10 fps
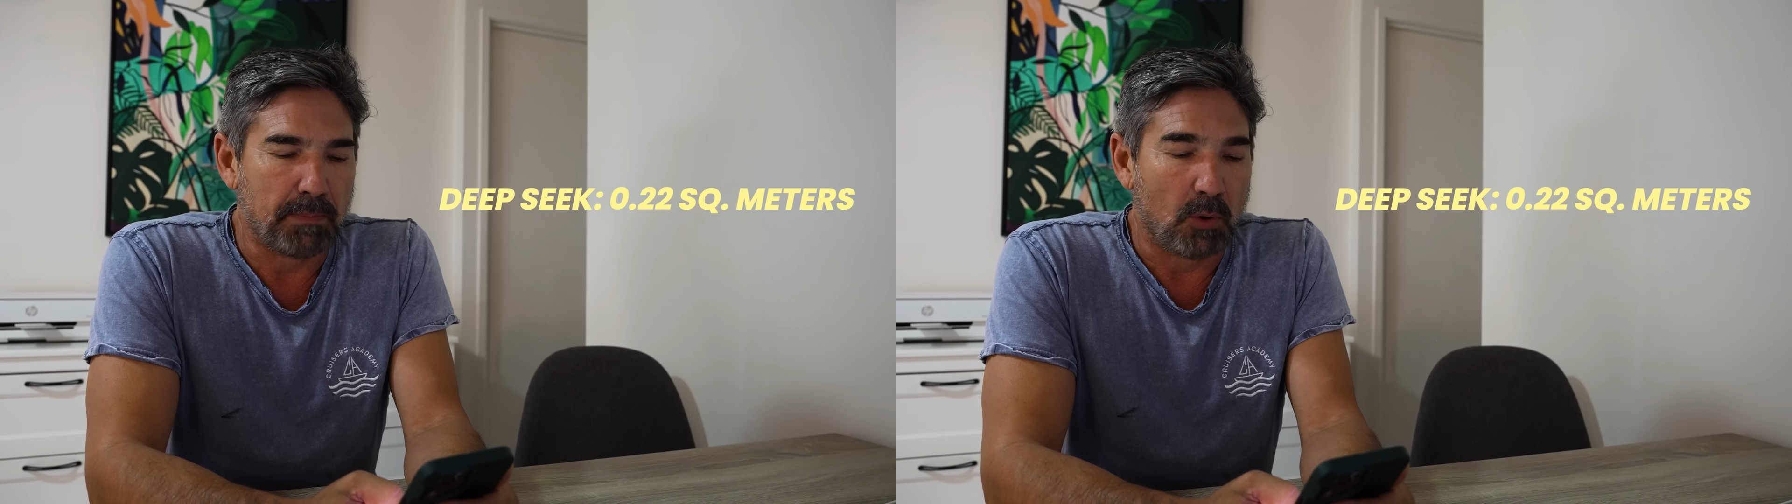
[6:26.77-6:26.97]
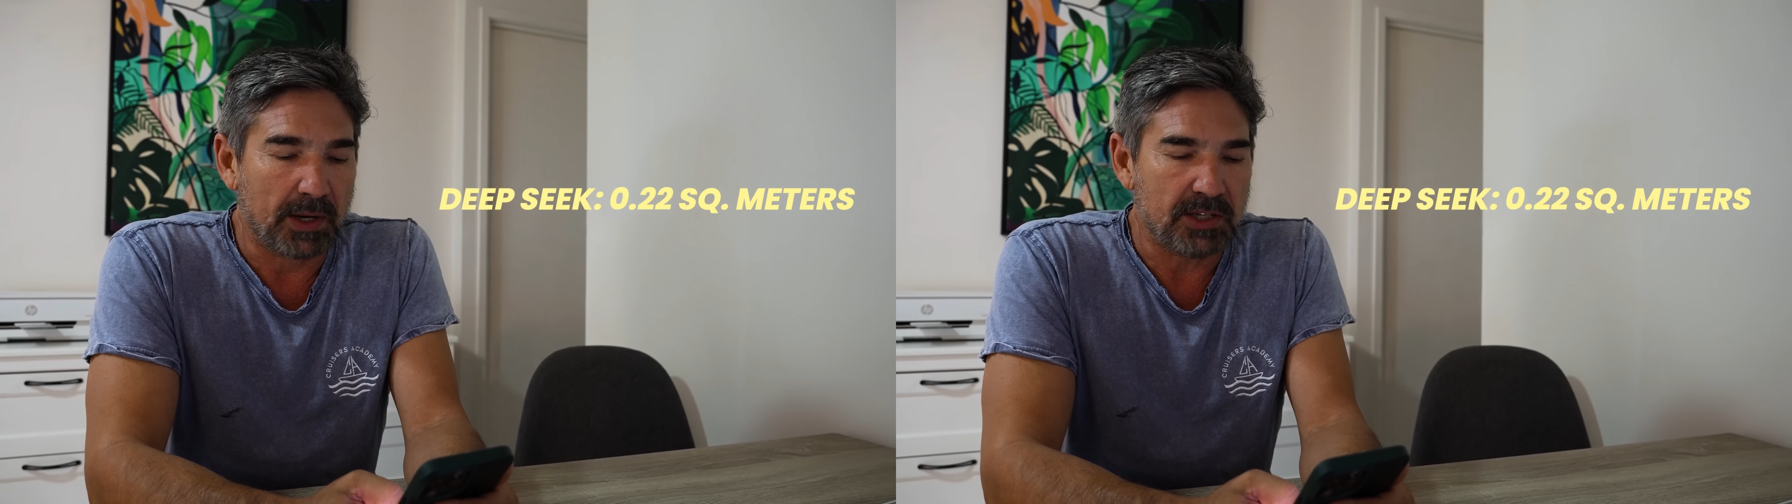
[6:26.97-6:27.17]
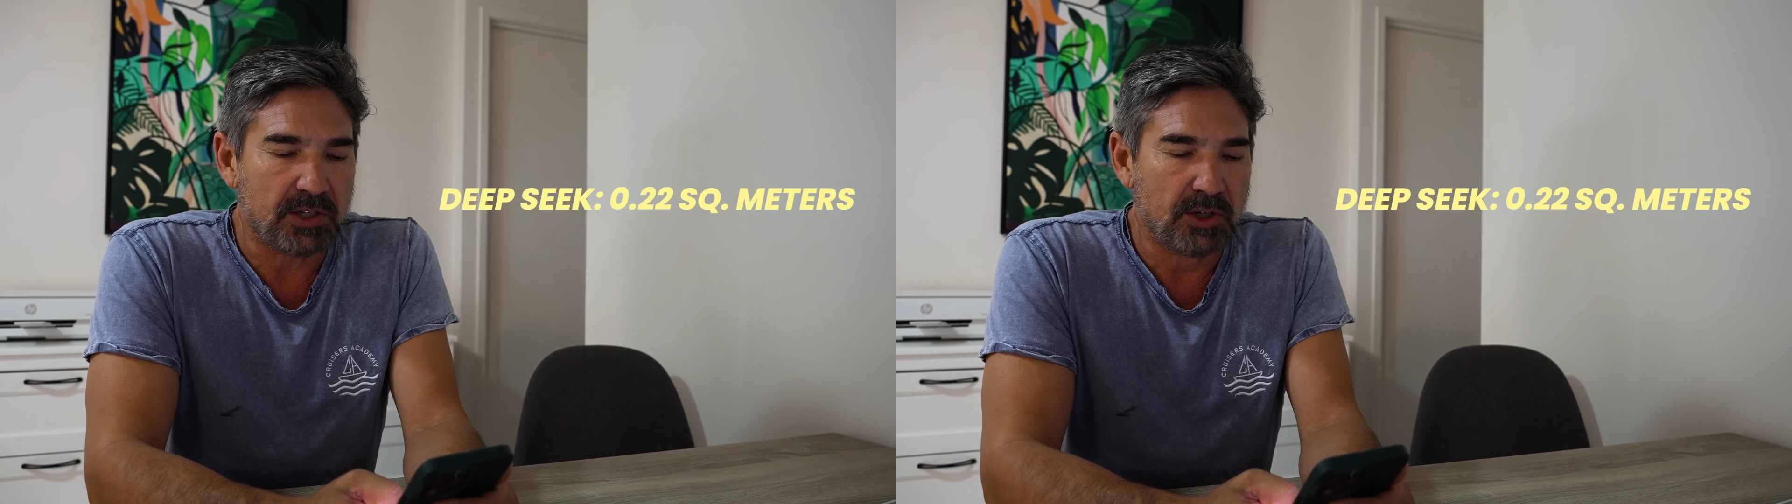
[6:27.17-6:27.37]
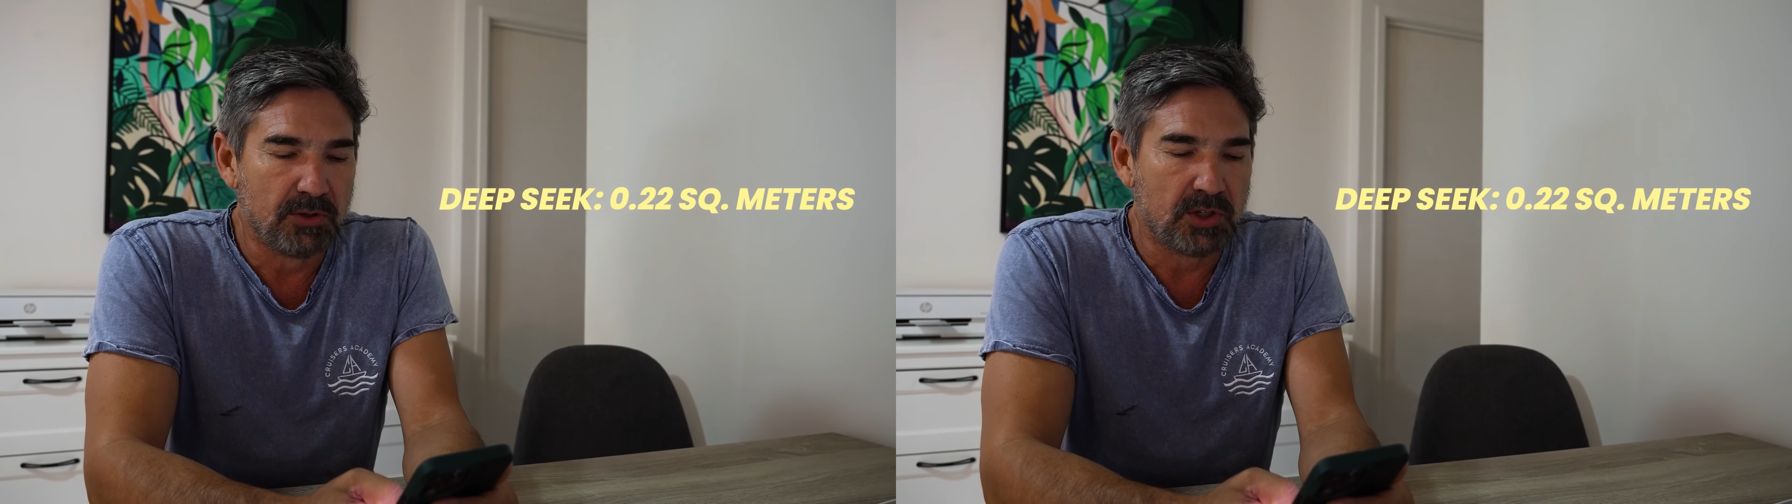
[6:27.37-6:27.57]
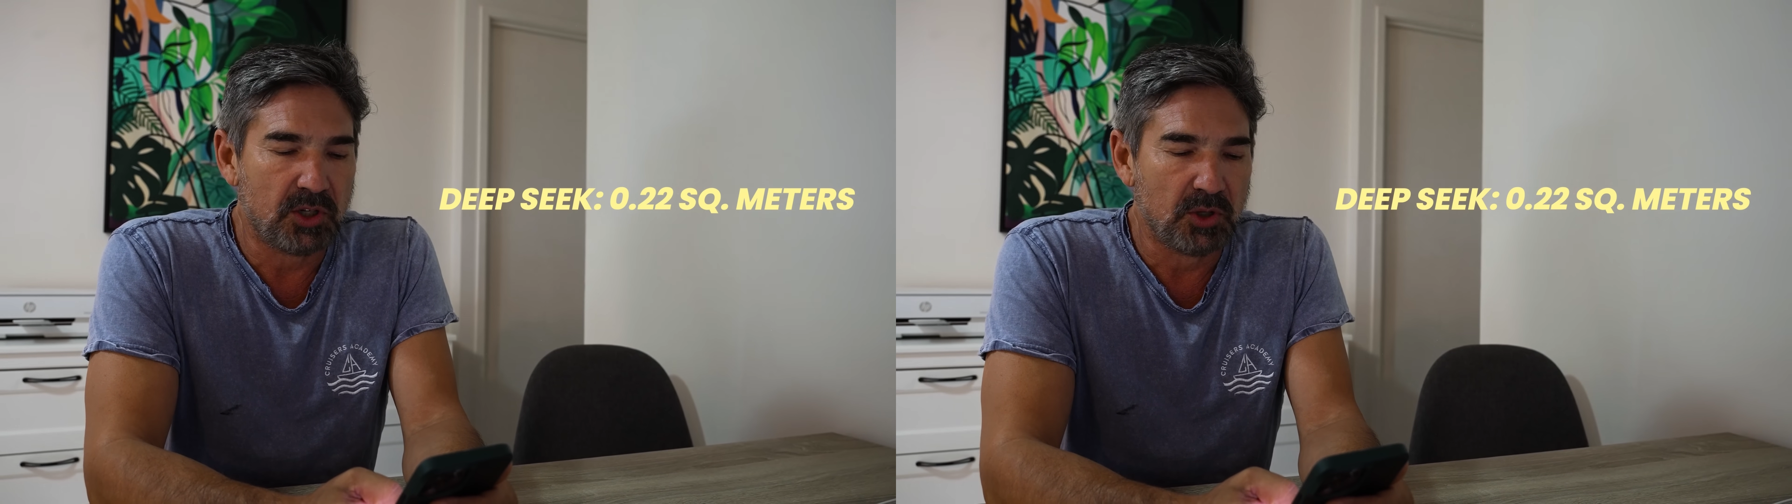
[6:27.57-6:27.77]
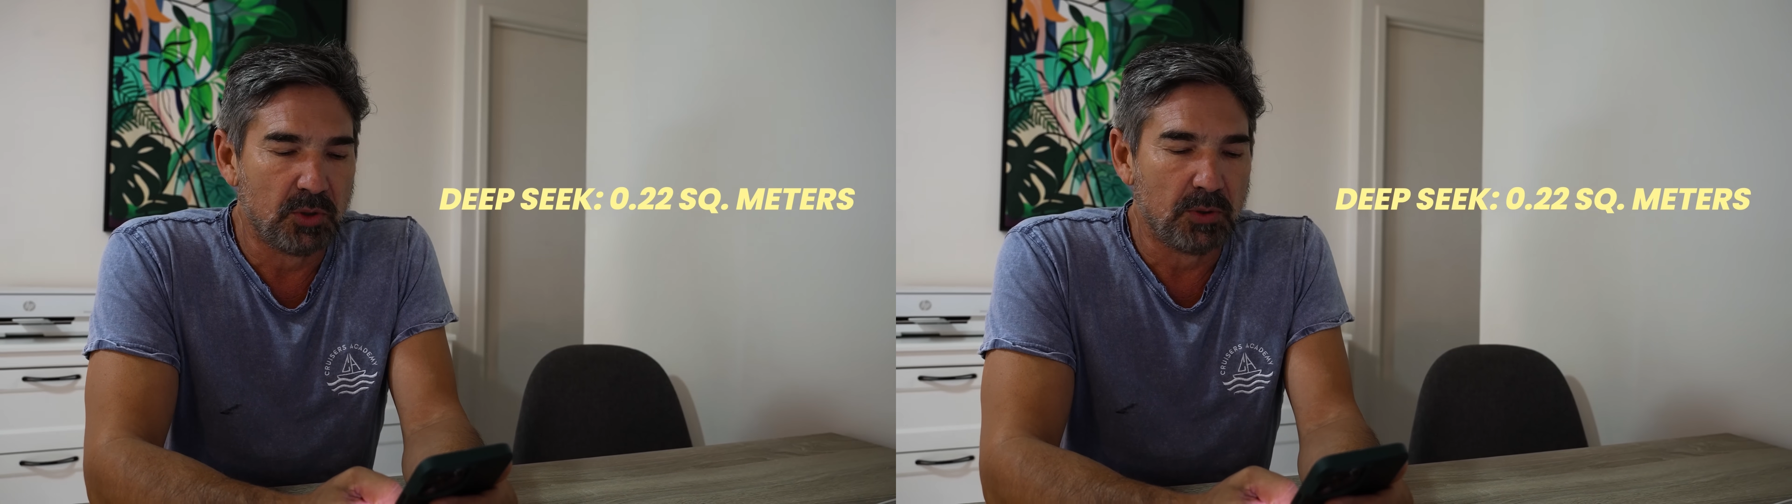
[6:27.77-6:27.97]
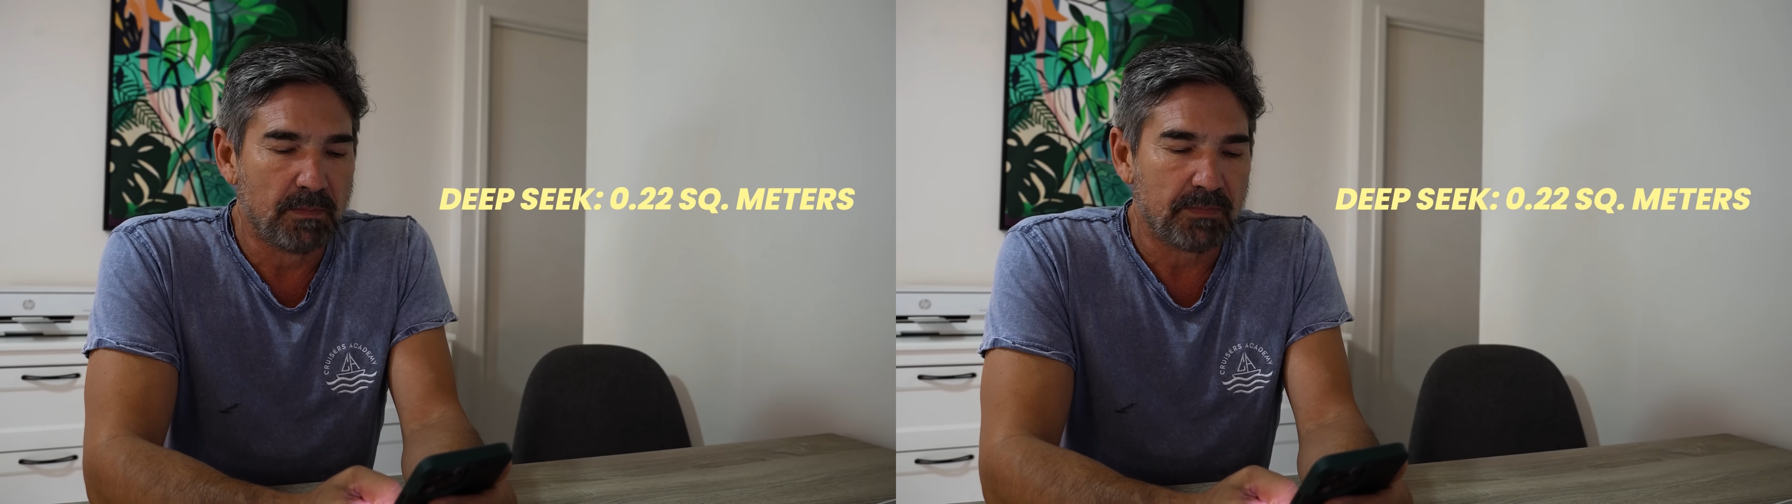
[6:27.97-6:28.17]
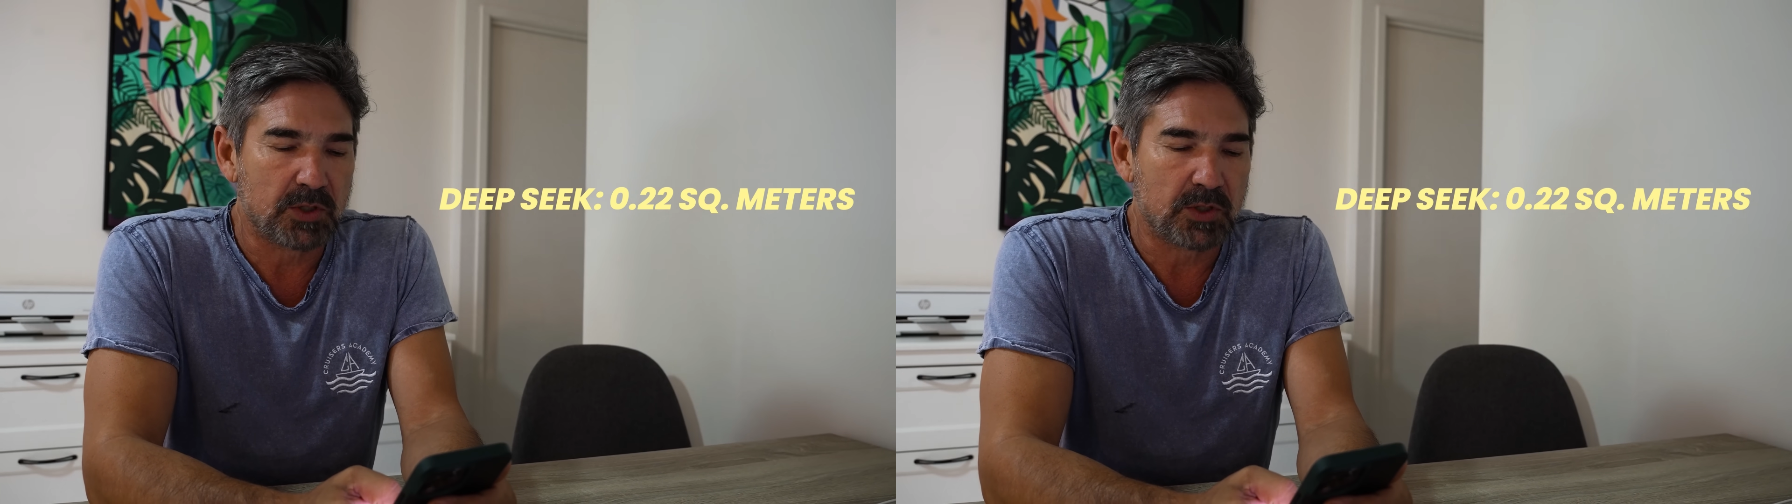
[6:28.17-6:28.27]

0.22